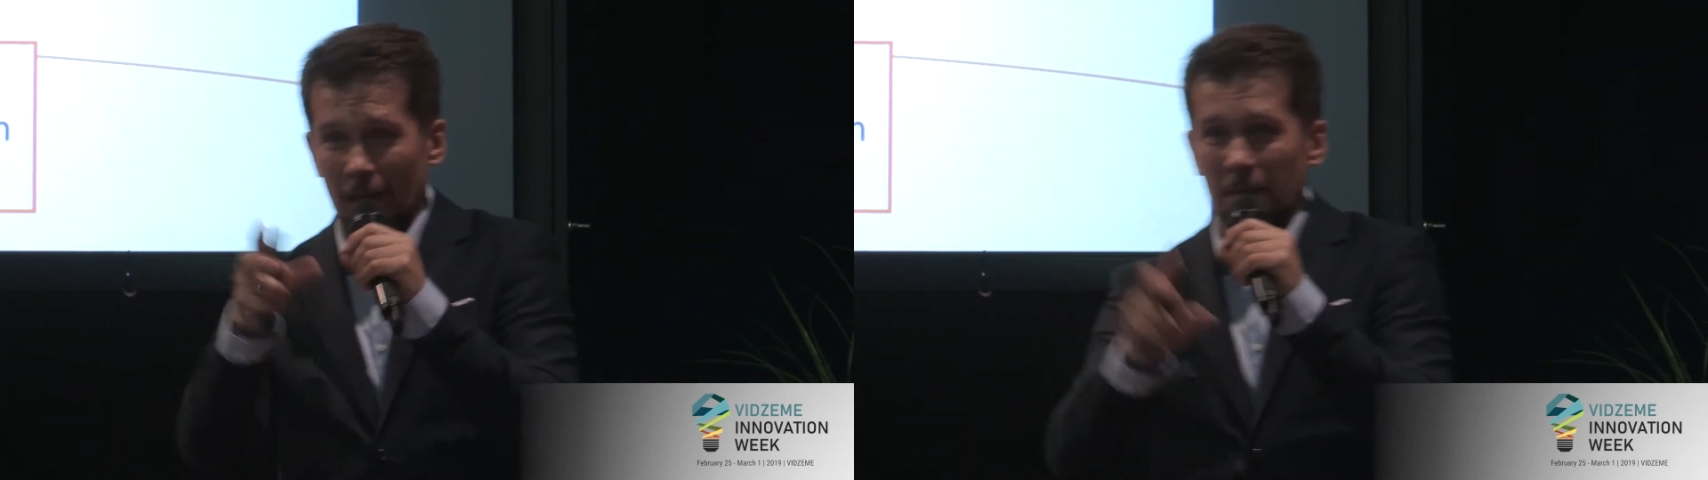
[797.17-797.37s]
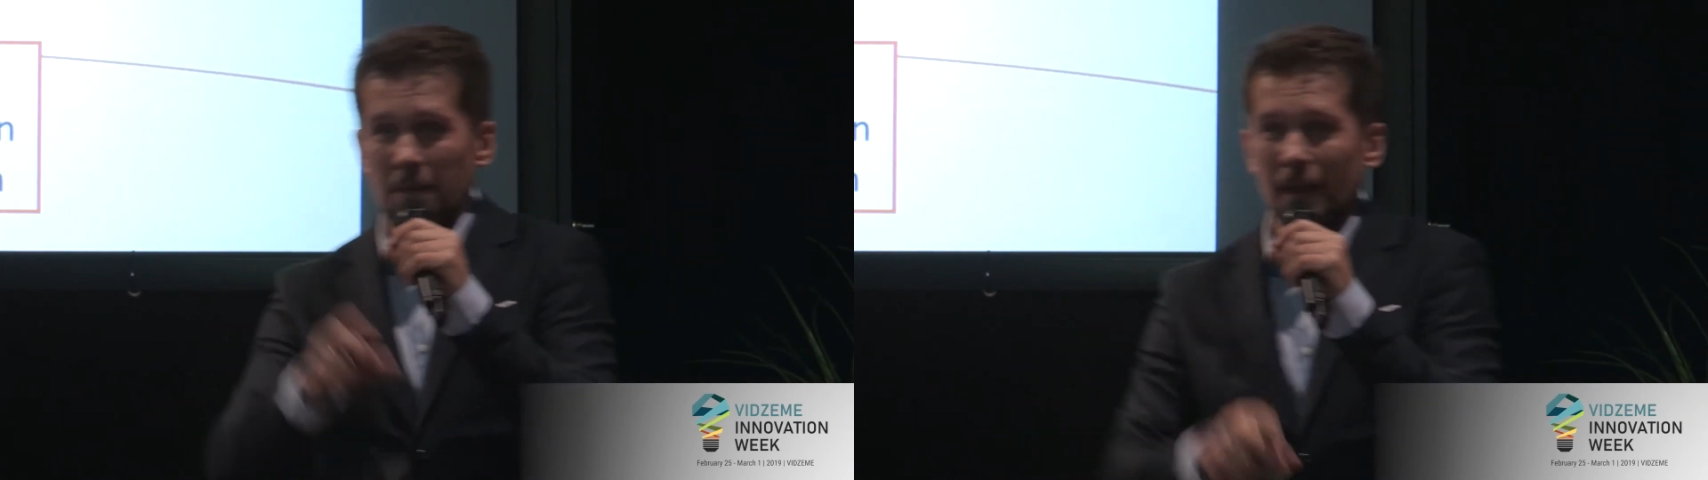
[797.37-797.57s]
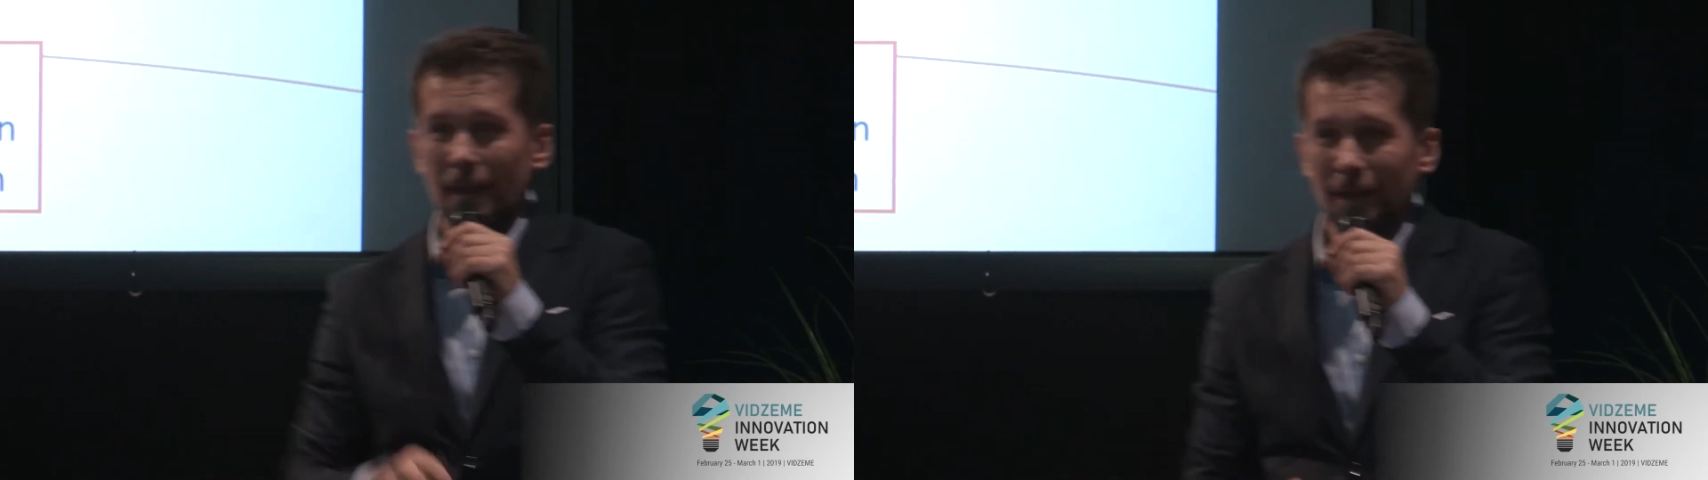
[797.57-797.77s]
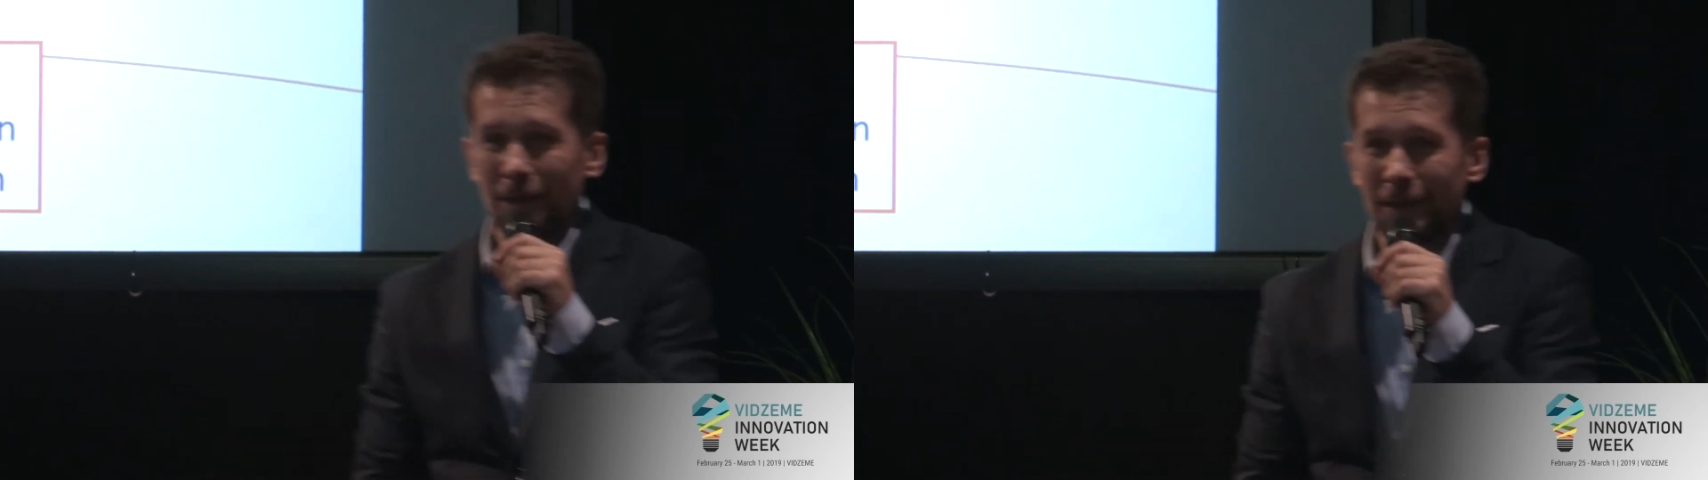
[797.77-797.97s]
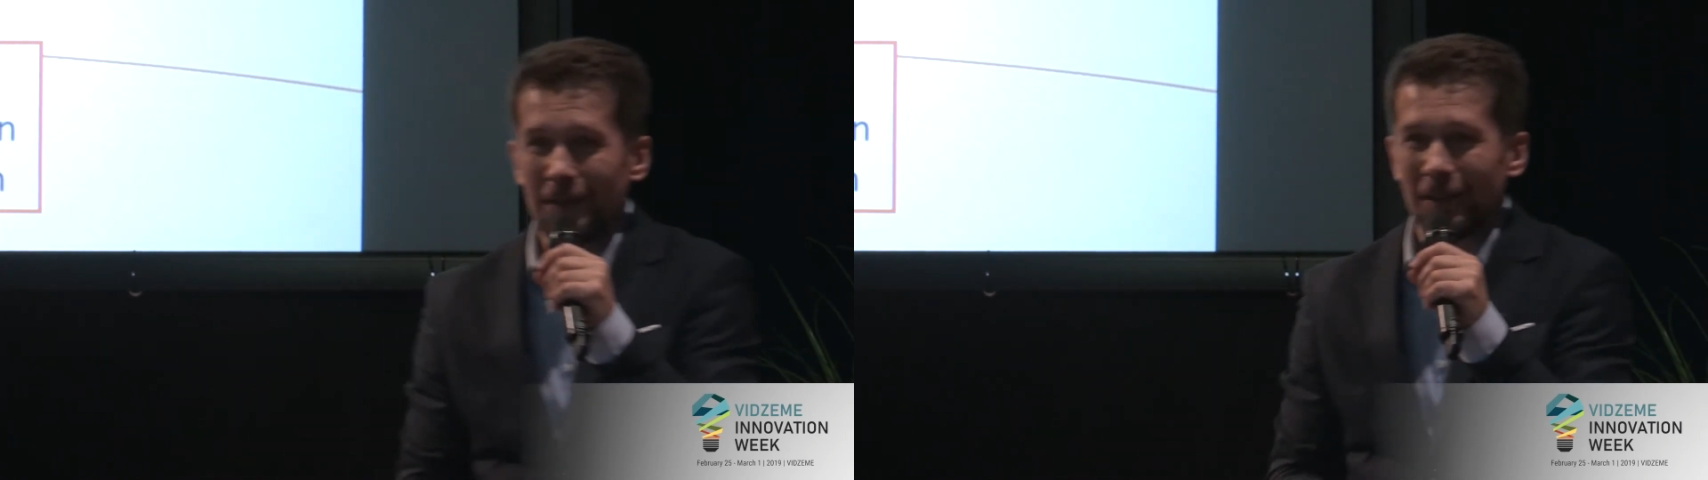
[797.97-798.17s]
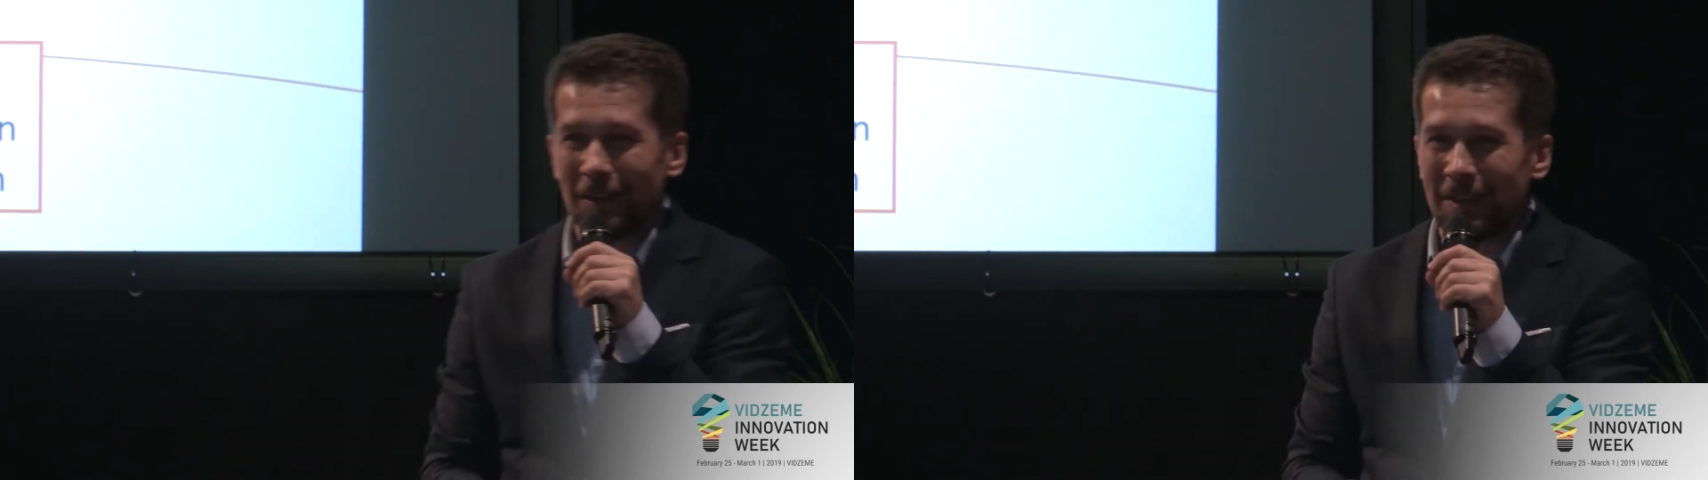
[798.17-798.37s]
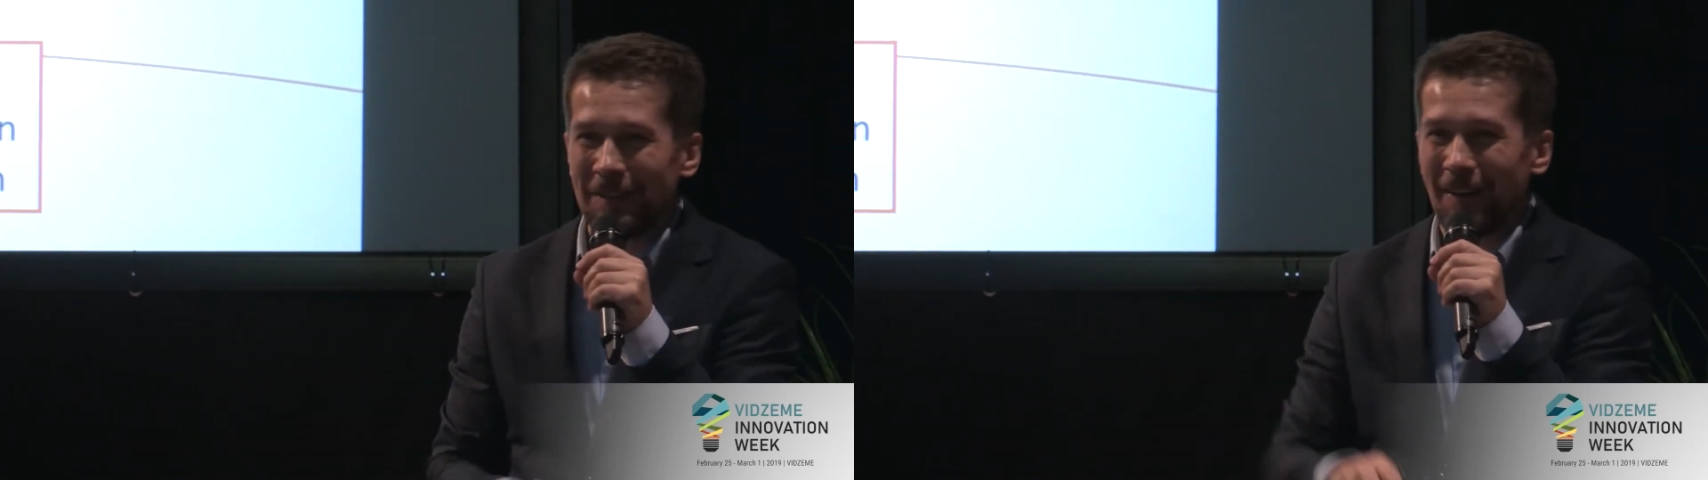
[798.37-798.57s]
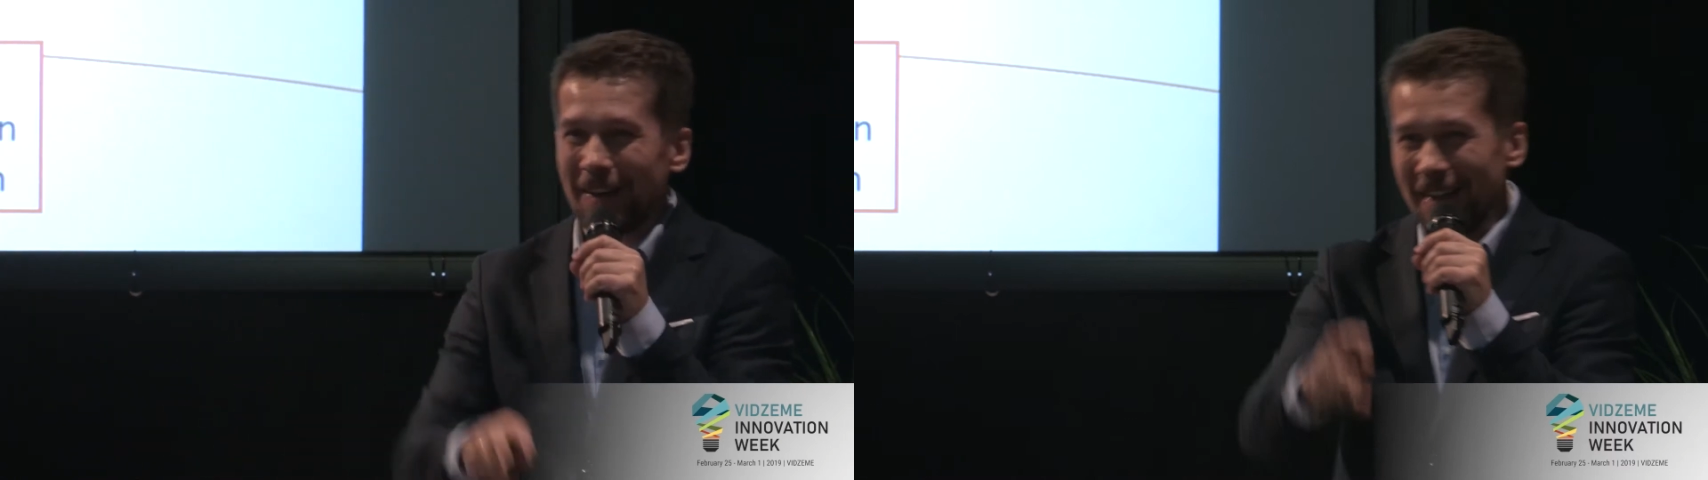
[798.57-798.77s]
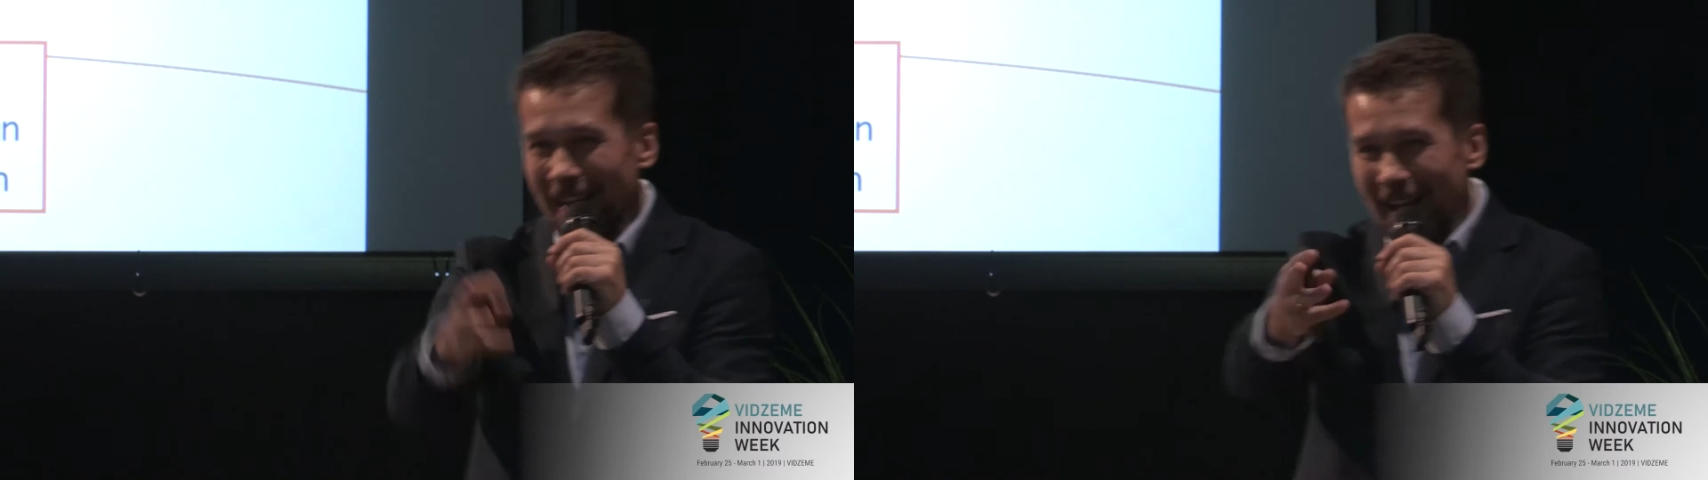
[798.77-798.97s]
making a video by